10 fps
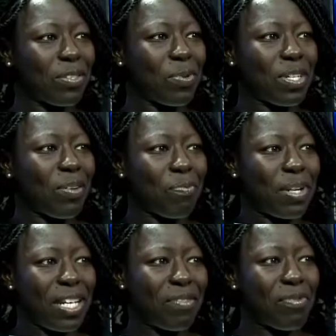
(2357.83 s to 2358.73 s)
because we
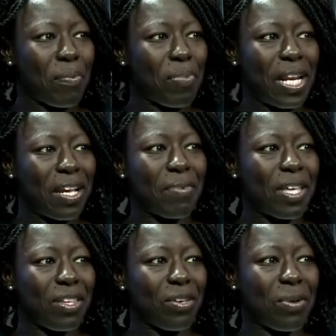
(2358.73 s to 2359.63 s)
don't believe in
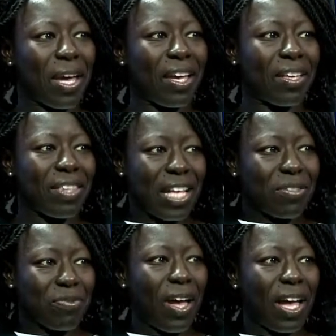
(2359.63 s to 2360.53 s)
polygamy in the UK.
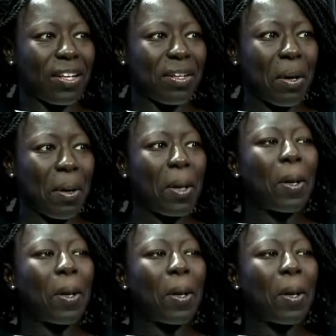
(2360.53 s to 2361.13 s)
That's fine.